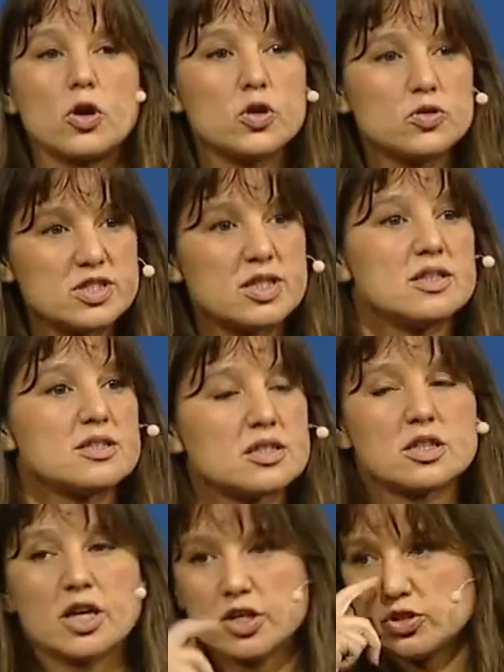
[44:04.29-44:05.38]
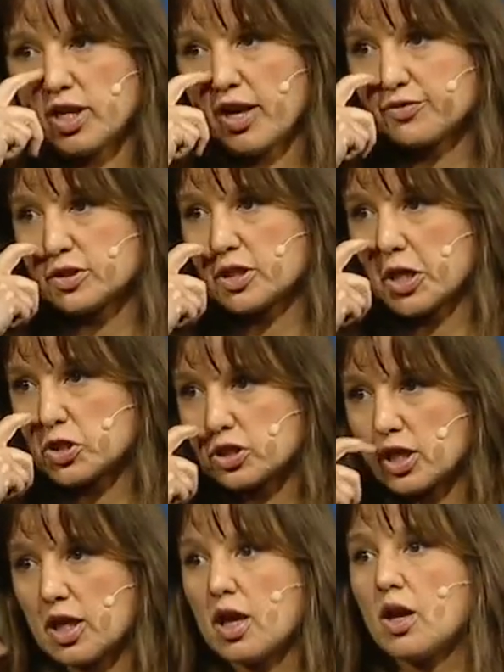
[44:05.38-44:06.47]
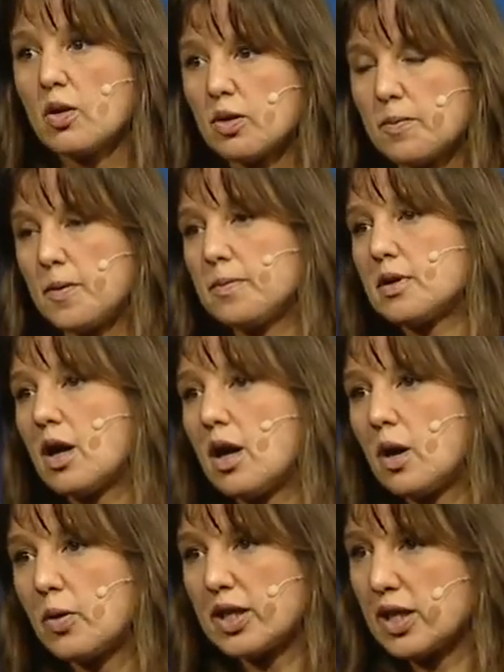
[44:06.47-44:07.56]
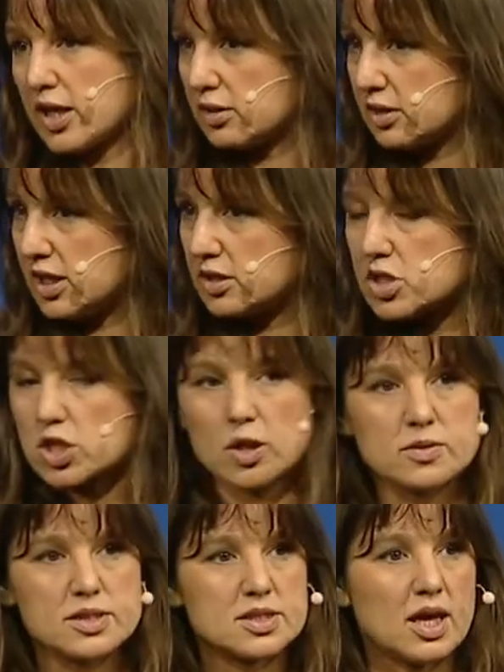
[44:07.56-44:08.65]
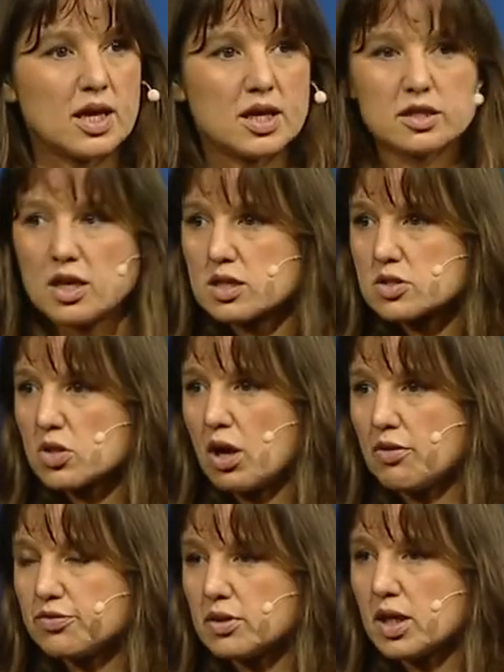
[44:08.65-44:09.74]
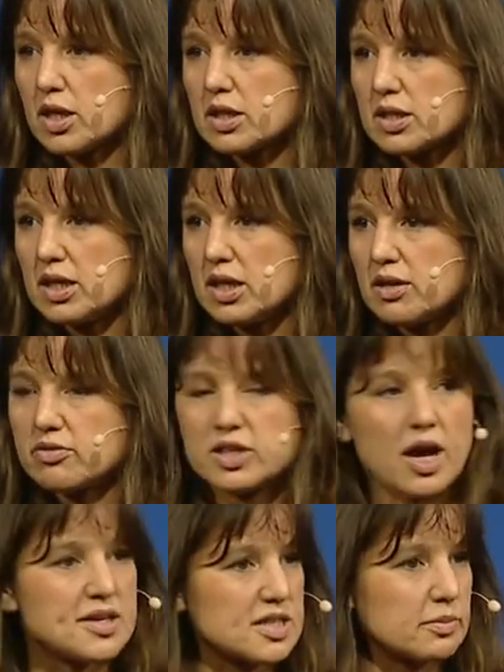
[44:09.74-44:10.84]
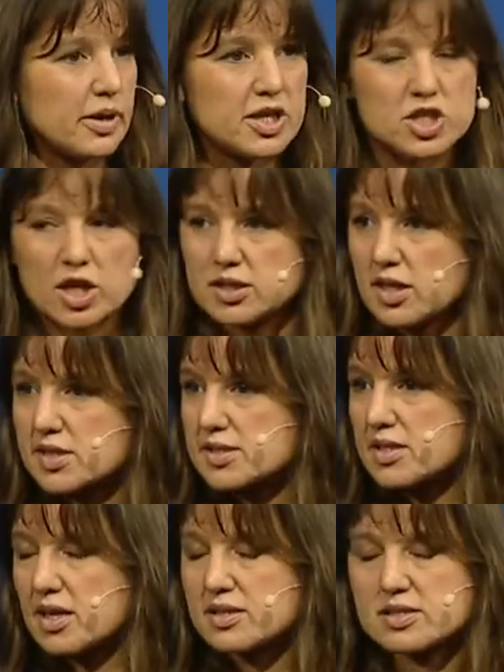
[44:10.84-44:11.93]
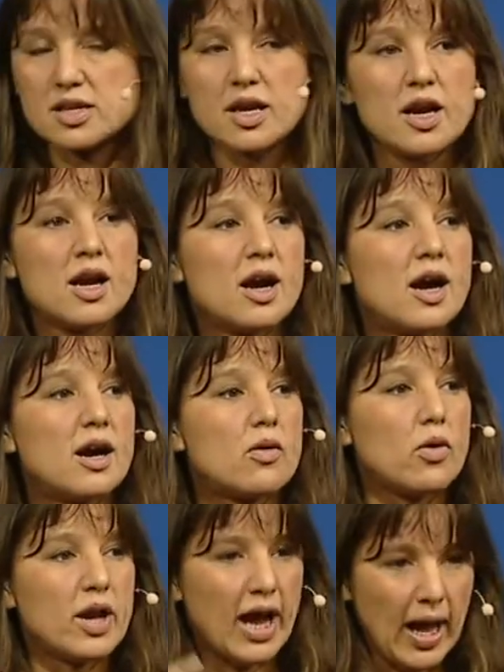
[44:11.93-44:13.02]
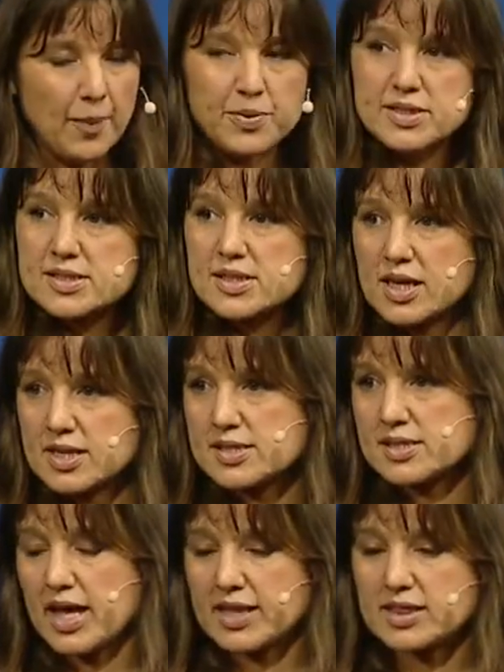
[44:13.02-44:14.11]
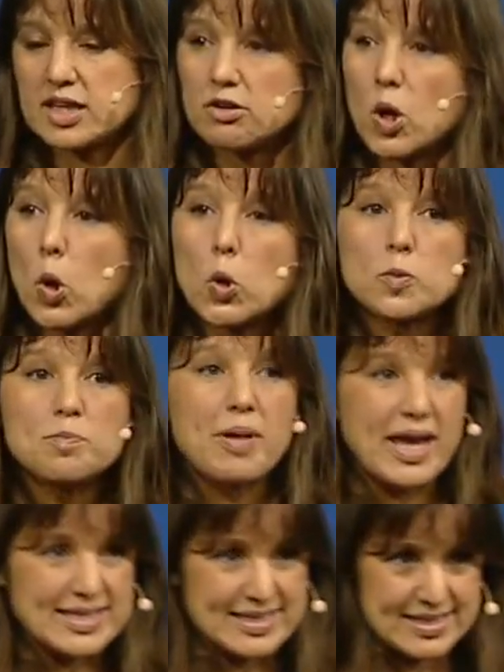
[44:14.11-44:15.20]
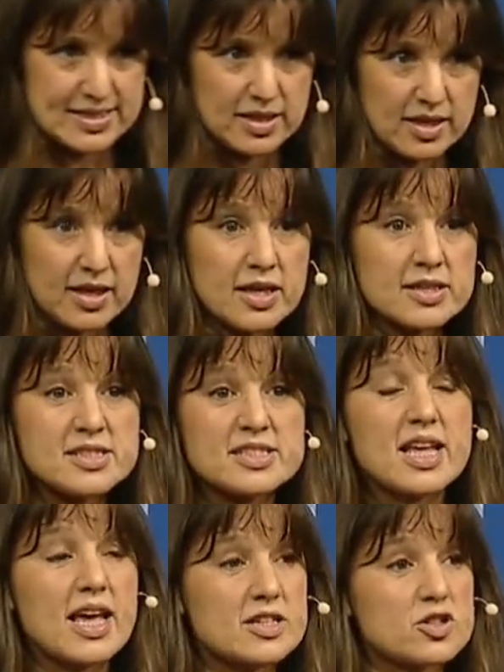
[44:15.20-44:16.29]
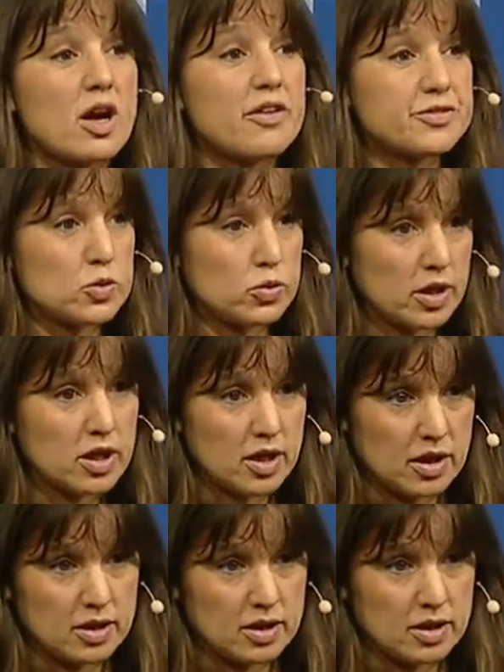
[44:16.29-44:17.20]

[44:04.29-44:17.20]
You see this in country after country where people go and like leaders go and say internet is awful, ugly, evil, Azerbaijan does this. What happens is that their own base stays off Twitter.